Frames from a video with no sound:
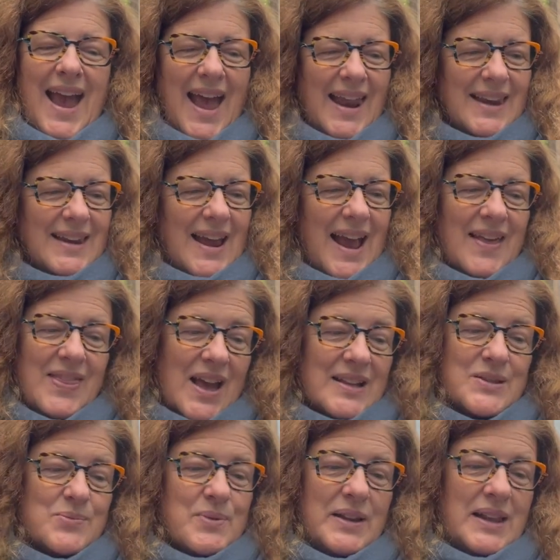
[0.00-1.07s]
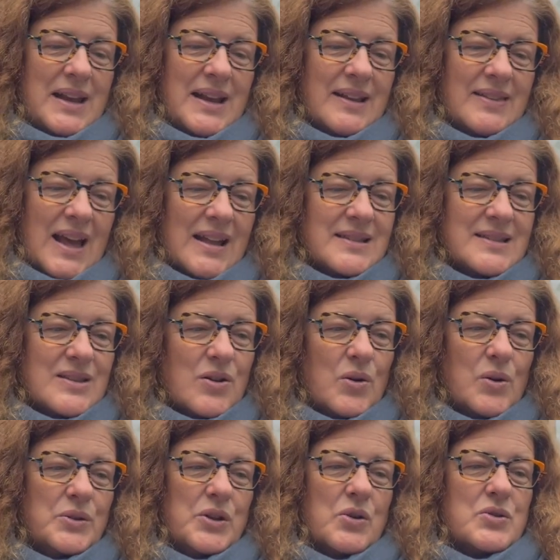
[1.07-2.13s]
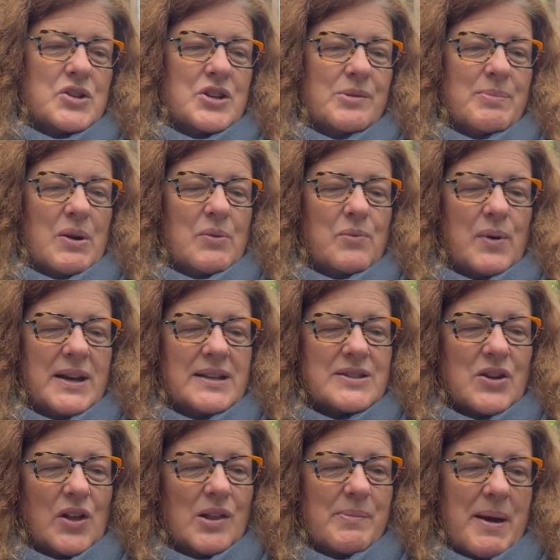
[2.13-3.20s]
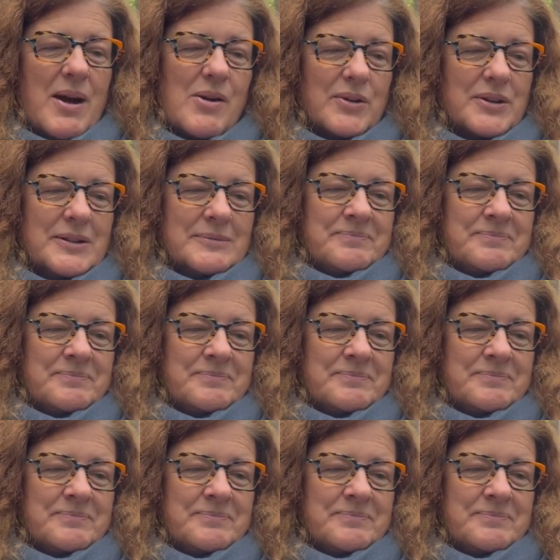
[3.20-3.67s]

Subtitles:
And that's the whole notion about what it's all about.